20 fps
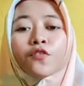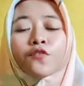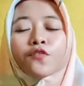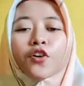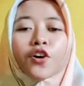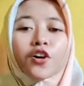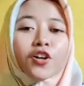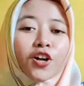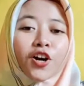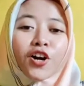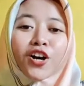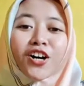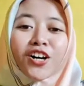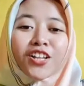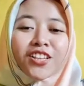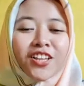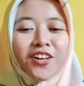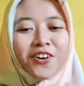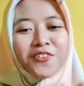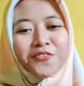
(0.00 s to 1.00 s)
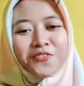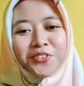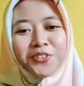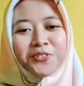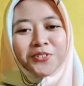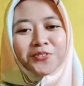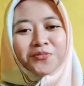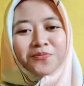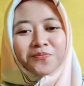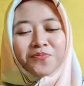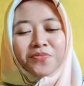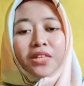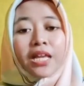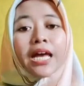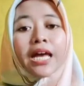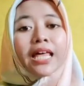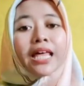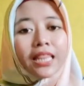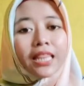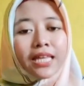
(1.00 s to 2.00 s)
For all of you,
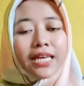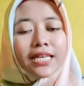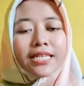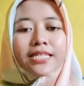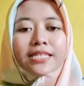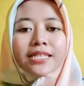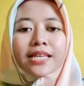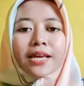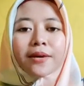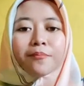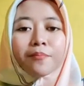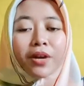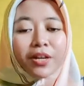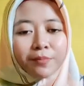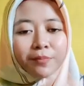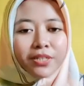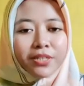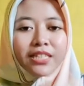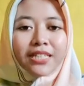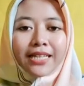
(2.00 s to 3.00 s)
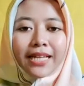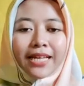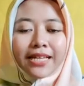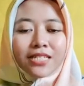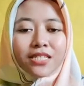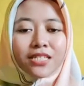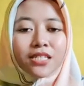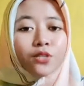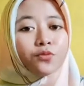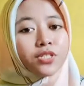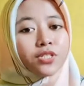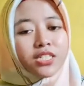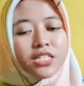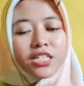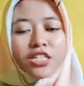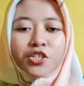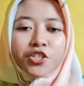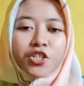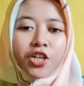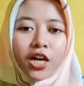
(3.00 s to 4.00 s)
this may be the last to see
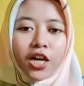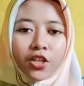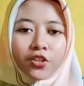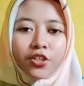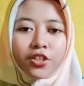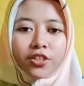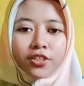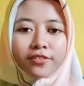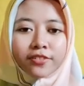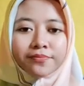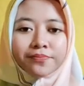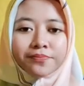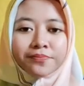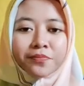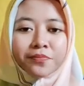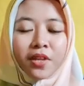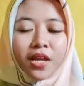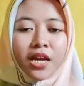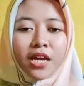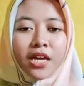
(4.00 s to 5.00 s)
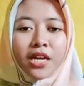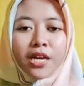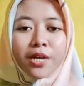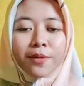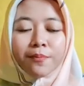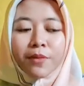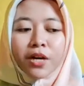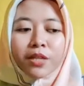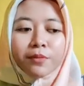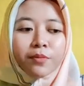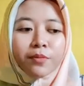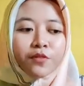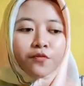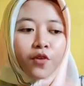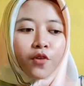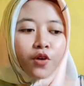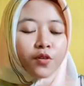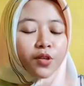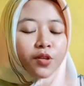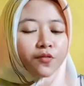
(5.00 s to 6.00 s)
each other. But
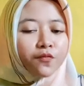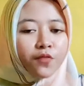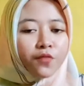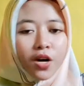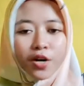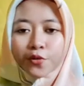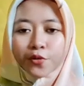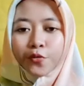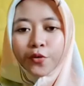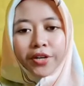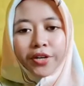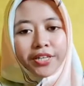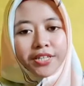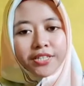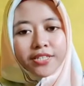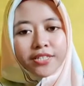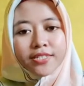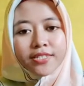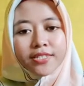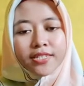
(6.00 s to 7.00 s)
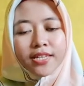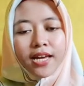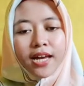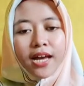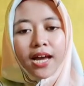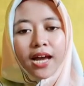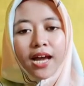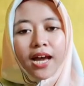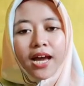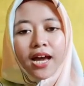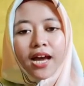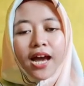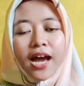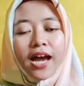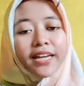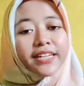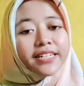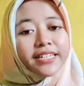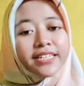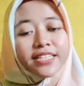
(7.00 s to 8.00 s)
before we part ways,
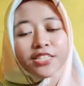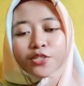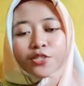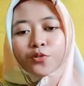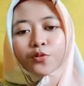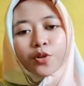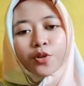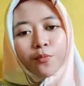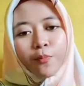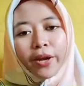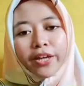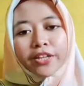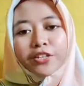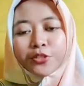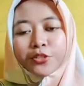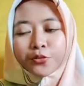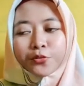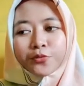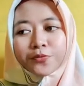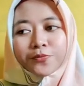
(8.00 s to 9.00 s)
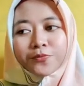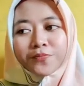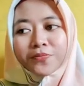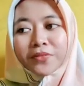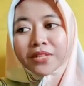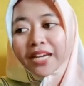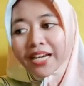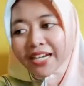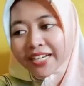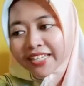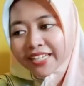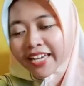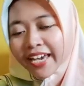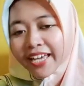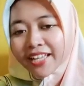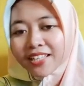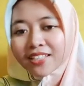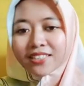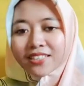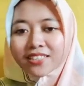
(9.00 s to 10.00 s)
I need to remind you
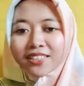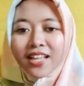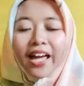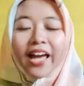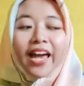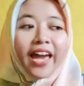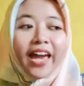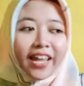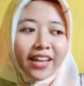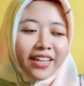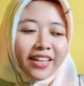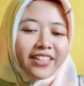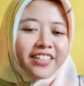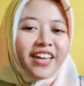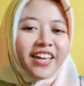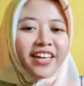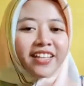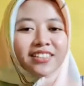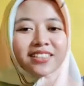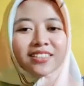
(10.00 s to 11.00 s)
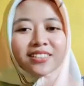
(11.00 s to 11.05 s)
again and again.